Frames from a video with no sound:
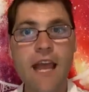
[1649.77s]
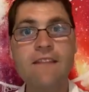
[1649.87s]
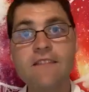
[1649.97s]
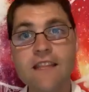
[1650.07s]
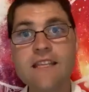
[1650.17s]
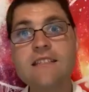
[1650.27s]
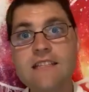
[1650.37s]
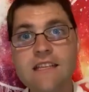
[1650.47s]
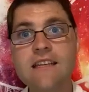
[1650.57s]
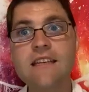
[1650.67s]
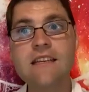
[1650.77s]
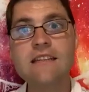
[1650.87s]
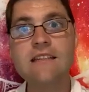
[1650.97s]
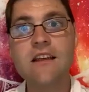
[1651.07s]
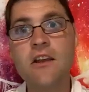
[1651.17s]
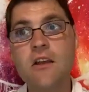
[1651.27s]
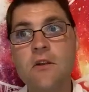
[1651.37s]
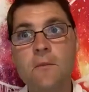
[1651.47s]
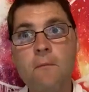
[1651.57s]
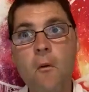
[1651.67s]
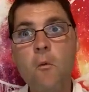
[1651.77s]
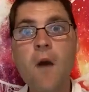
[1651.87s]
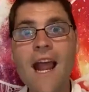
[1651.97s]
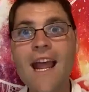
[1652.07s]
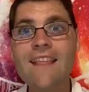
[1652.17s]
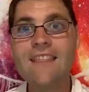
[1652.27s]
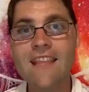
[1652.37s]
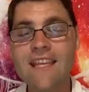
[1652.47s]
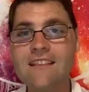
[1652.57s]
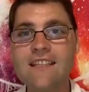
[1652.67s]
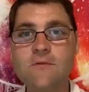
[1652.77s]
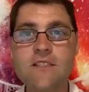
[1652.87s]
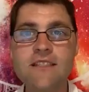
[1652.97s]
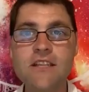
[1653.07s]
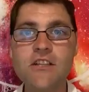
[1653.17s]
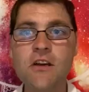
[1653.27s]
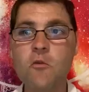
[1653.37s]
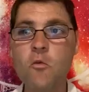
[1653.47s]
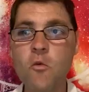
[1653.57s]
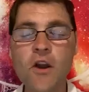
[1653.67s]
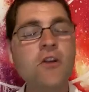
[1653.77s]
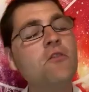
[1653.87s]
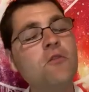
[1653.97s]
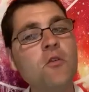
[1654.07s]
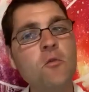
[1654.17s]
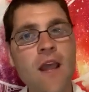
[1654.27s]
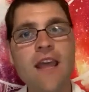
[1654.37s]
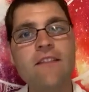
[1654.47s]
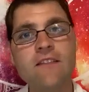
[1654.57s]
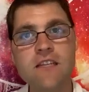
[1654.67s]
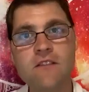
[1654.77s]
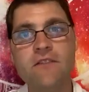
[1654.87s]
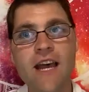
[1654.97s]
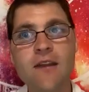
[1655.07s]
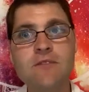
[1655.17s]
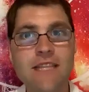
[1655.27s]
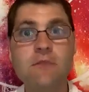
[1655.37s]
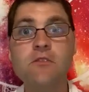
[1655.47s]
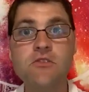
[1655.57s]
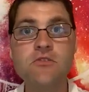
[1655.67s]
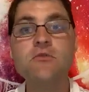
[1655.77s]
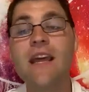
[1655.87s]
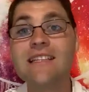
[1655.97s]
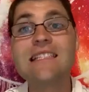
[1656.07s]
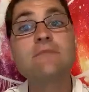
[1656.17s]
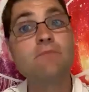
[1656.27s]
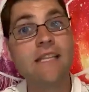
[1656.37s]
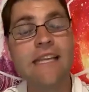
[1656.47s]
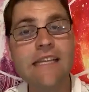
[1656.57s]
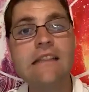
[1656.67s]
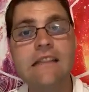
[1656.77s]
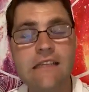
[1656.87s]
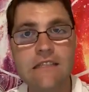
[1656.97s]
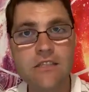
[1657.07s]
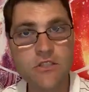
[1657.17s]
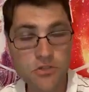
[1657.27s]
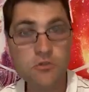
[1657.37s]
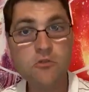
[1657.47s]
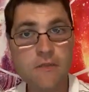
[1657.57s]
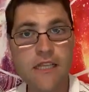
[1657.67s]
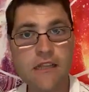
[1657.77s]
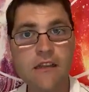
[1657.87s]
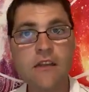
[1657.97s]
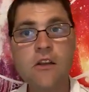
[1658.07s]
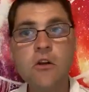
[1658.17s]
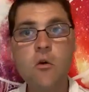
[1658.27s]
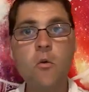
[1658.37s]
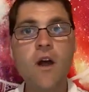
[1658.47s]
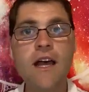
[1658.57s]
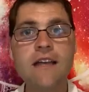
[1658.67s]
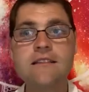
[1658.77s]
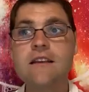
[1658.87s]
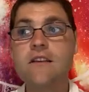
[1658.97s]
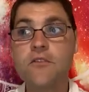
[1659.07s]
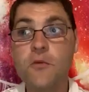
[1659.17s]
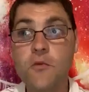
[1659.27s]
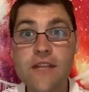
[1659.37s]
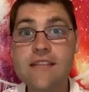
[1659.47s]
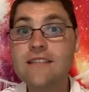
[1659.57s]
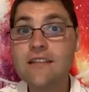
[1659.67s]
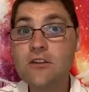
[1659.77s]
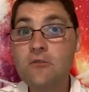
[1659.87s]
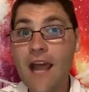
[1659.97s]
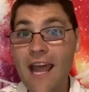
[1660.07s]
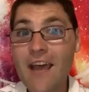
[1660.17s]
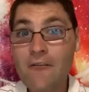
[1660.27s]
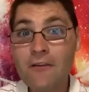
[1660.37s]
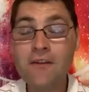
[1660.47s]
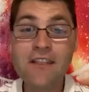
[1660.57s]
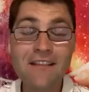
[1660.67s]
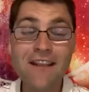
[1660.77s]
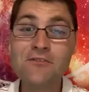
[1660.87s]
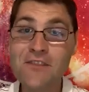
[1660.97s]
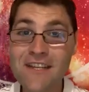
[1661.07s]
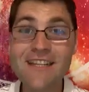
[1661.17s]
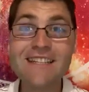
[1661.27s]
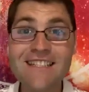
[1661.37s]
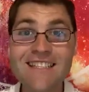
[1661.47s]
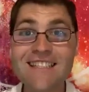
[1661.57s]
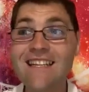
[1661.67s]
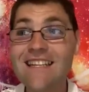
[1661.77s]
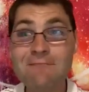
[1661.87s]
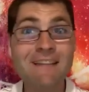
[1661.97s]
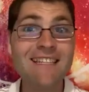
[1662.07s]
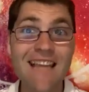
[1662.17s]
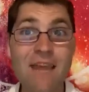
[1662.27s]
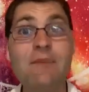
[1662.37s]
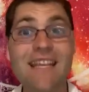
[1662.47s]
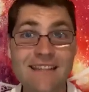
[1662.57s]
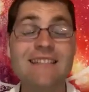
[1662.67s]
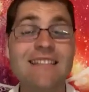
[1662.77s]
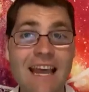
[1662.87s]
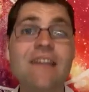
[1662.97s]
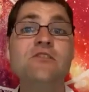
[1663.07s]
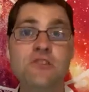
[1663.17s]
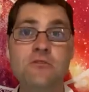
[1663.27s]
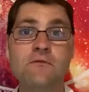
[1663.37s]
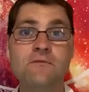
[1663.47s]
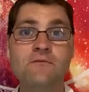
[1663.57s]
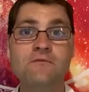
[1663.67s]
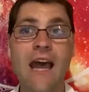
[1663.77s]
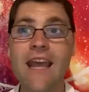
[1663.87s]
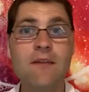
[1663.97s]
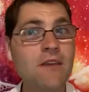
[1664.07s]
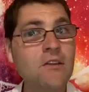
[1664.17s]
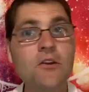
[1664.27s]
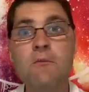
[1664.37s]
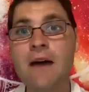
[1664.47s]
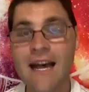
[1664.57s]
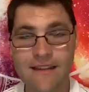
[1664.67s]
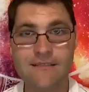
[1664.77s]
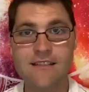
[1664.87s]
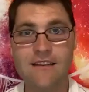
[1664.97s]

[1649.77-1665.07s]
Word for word: And this is why I think this was such a wonderful way that the divine was able to explain this to me was the reason you have everything that you need to succeed is because I'm inside you. I am in your mind.